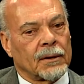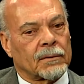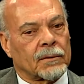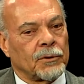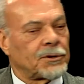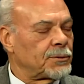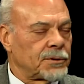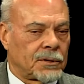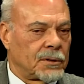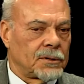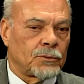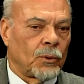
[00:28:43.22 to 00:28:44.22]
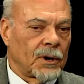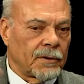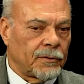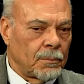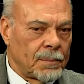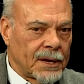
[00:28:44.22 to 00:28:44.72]
which was this
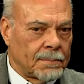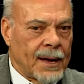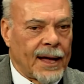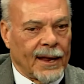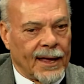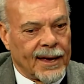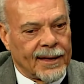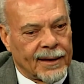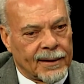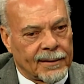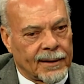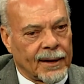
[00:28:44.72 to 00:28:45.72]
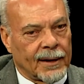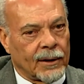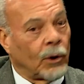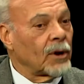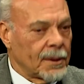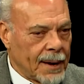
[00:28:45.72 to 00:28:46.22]
wonderful big ballet
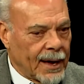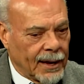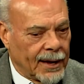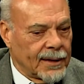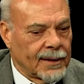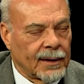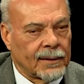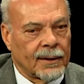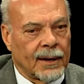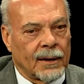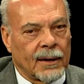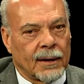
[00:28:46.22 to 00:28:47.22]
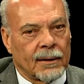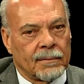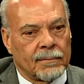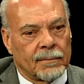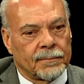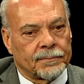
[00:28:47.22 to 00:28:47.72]
only ballet
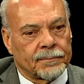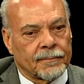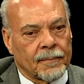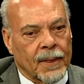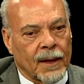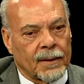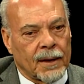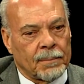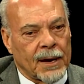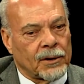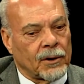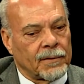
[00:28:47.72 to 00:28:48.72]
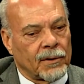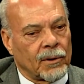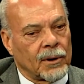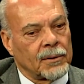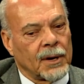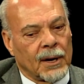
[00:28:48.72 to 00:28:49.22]
that Beethoven
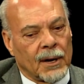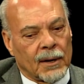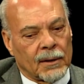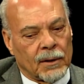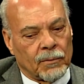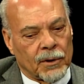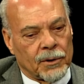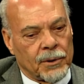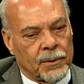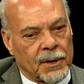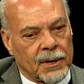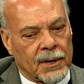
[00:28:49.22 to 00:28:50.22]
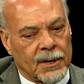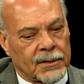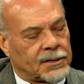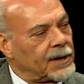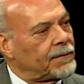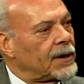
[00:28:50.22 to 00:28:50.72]
wrote. Then we're doing his
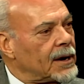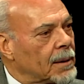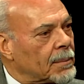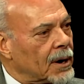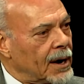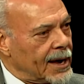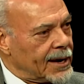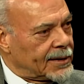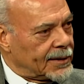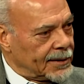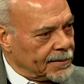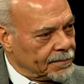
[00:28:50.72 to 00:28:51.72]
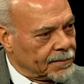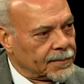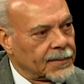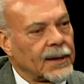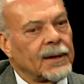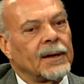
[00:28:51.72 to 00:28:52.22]
Symphony Number 8.
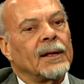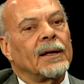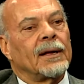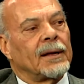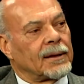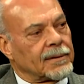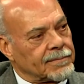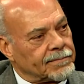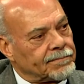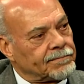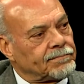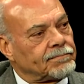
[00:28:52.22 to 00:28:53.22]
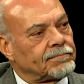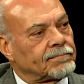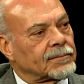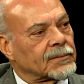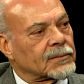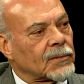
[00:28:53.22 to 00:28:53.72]
Okay, that's my very favorite.
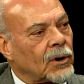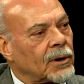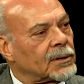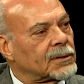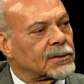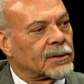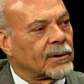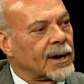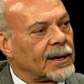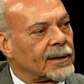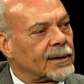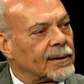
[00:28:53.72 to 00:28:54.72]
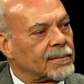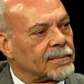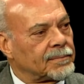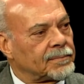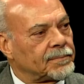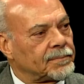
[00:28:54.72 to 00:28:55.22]
Most people love either his 5th